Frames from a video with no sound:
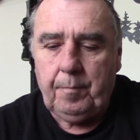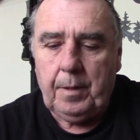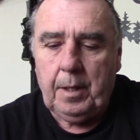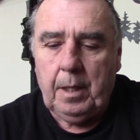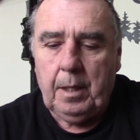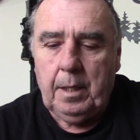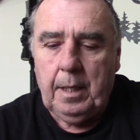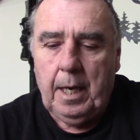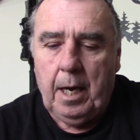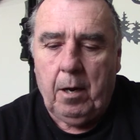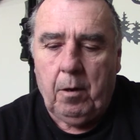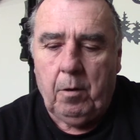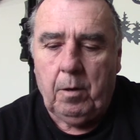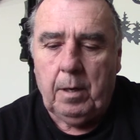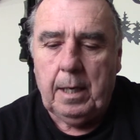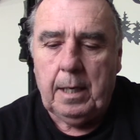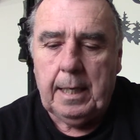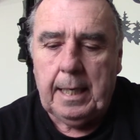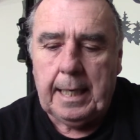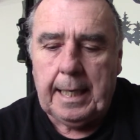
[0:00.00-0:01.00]
Now,
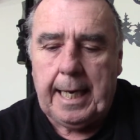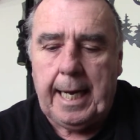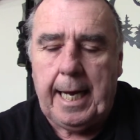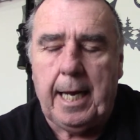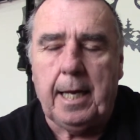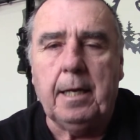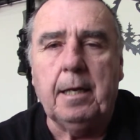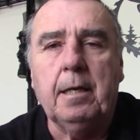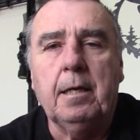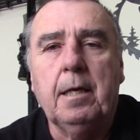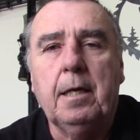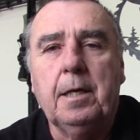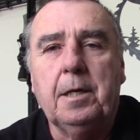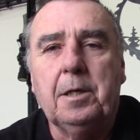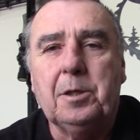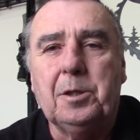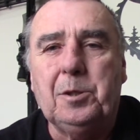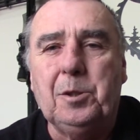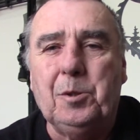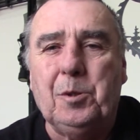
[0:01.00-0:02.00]
again,
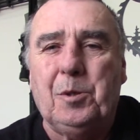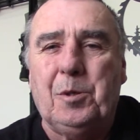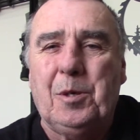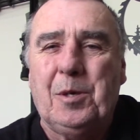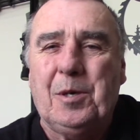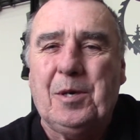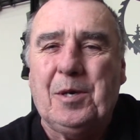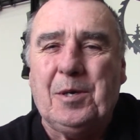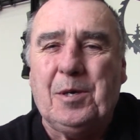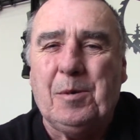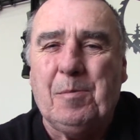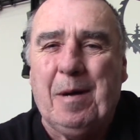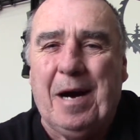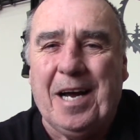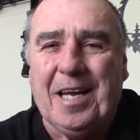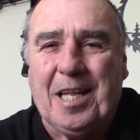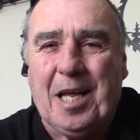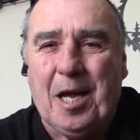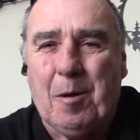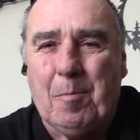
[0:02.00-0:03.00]
to
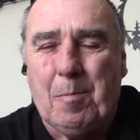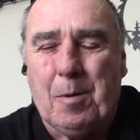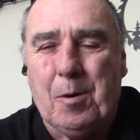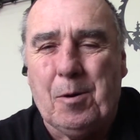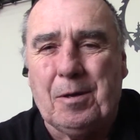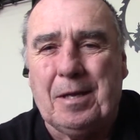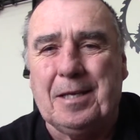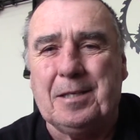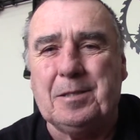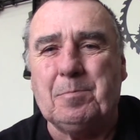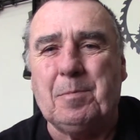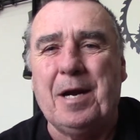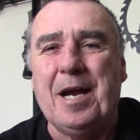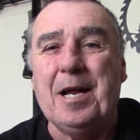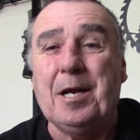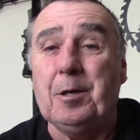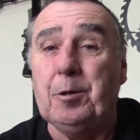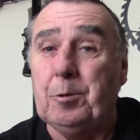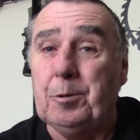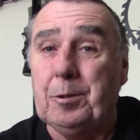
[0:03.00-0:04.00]
buy that bow that's
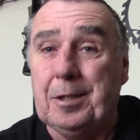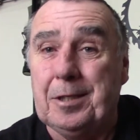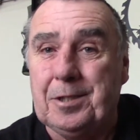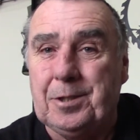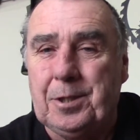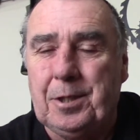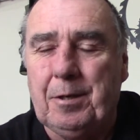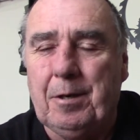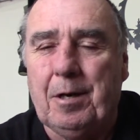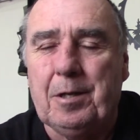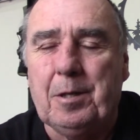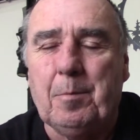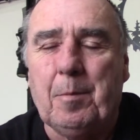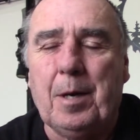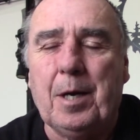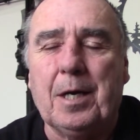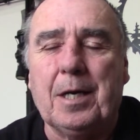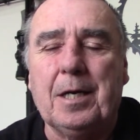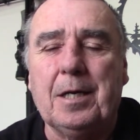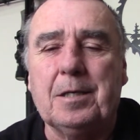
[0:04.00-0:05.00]
brand new this year on the
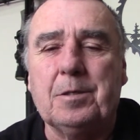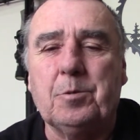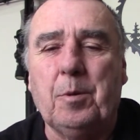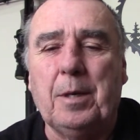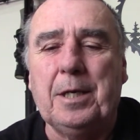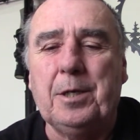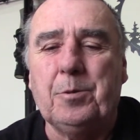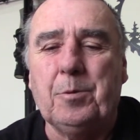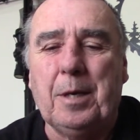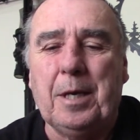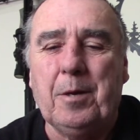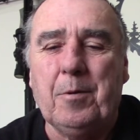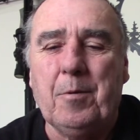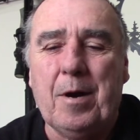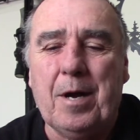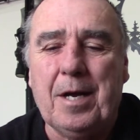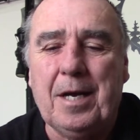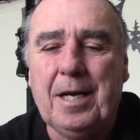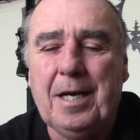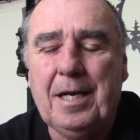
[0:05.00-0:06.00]
market,
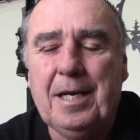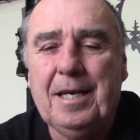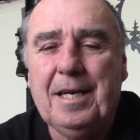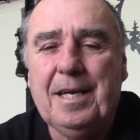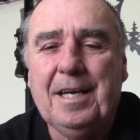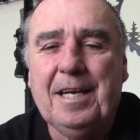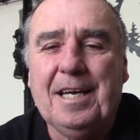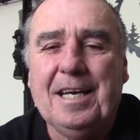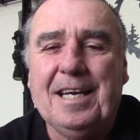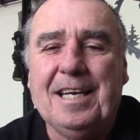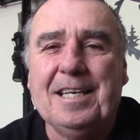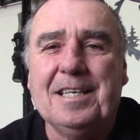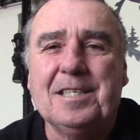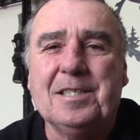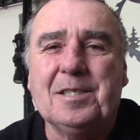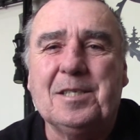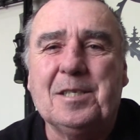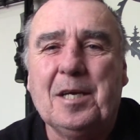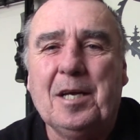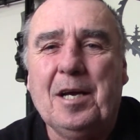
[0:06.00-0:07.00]
2021,
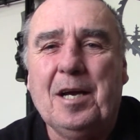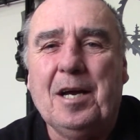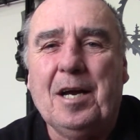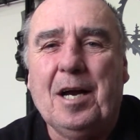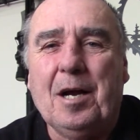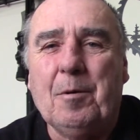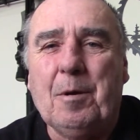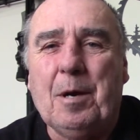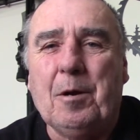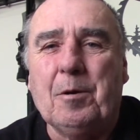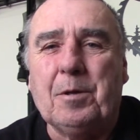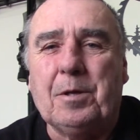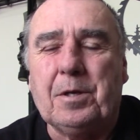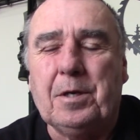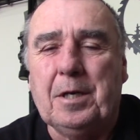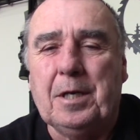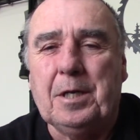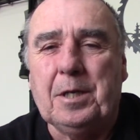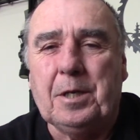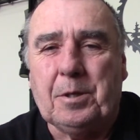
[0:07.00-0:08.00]
is around
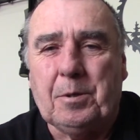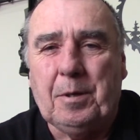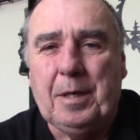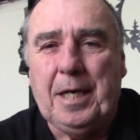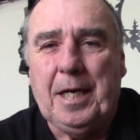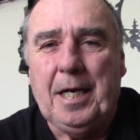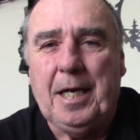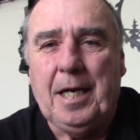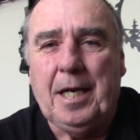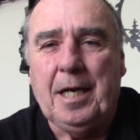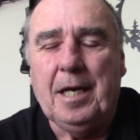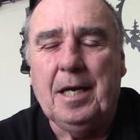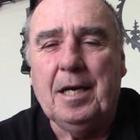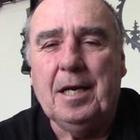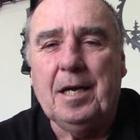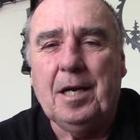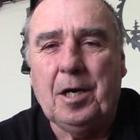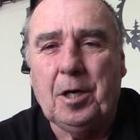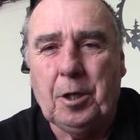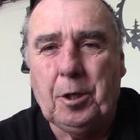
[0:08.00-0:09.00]

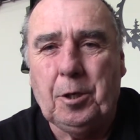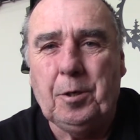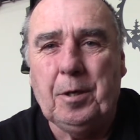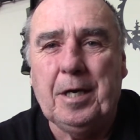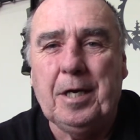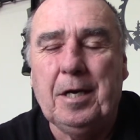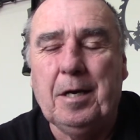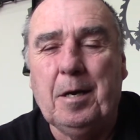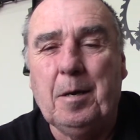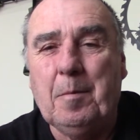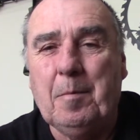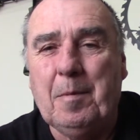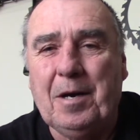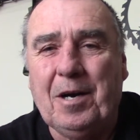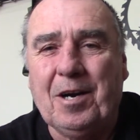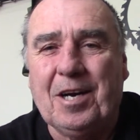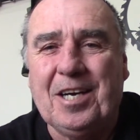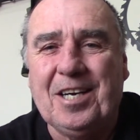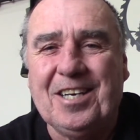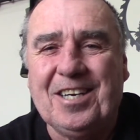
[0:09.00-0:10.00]
3,300 American